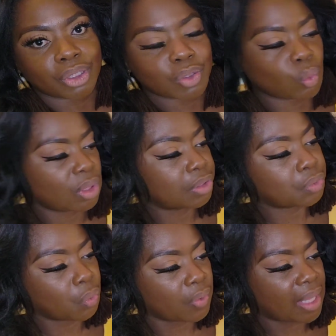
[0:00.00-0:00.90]
There's one
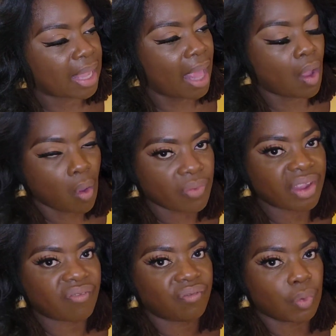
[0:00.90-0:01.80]
store that got all
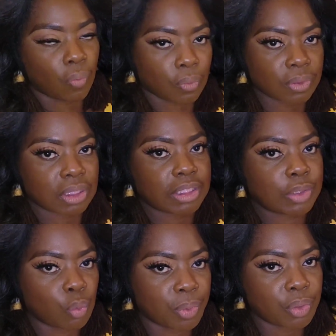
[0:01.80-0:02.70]
their florals
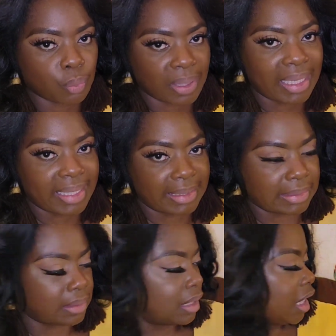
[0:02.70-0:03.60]
super duper late.
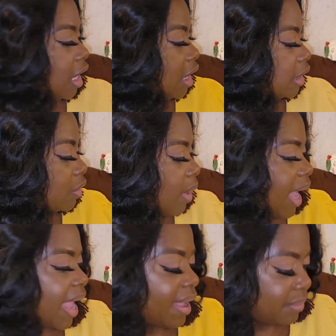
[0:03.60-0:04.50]
So I
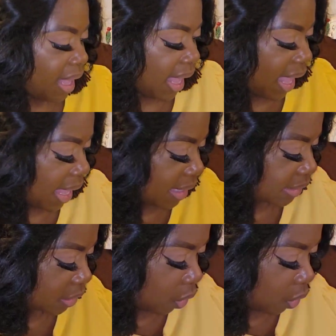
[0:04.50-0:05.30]
had my eyes